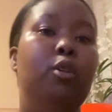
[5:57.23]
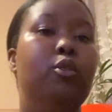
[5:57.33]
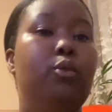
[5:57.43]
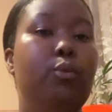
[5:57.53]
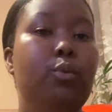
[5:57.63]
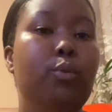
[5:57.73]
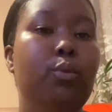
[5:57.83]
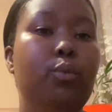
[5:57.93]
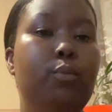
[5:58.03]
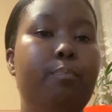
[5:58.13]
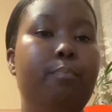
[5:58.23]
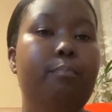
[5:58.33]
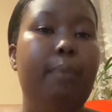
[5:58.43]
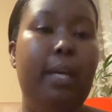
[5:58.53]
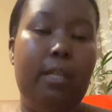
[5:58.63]
do
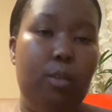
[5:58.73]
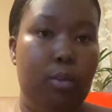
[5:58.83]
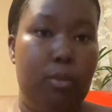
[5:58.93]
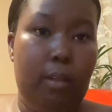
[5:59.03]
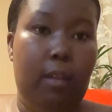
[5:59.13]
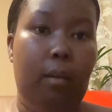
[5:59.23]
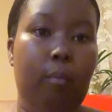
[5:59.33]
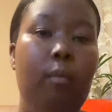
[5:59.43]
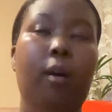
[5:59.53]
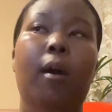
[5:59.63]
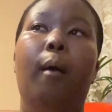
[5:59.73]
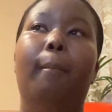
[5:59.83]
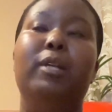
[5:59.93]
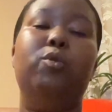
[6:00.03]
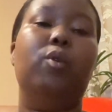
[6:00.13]
pedicures on them,
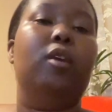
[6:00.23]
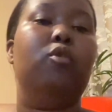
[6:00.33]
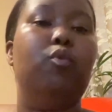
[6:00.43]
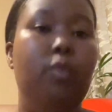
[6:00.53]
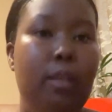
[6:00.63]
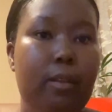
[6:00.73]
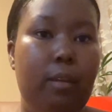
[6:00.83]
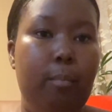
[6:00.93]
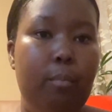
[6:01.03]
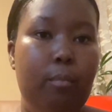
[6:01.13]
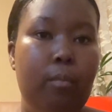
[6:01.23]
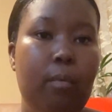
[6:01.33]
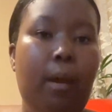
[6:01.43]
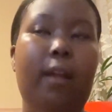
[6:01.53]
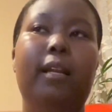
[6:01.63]
but you can treat them
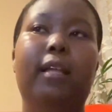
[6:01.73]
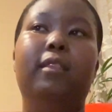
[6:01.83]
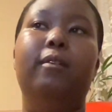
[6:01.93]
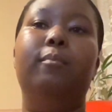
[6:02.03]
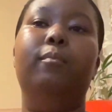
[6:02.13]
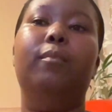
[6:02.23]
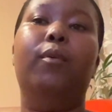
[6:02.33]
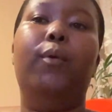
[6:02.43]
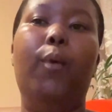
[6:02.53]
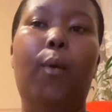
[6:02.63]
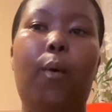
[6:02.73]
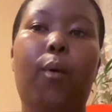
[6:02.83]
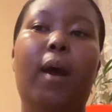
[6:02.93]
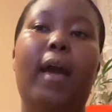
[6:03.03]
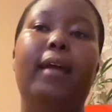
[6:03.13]
and let them
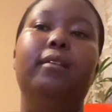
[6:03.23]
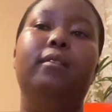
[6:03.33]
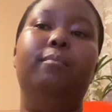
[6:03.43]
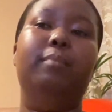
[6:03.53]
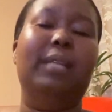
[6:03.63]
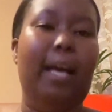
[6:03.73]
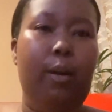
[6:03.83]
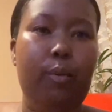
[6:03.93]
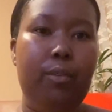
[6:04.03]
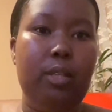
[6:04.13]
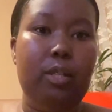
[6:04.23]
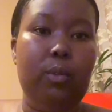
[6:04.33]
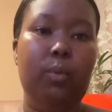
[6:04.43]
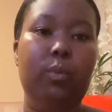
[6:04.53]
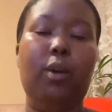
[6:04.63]
grow and be healthy, you know. So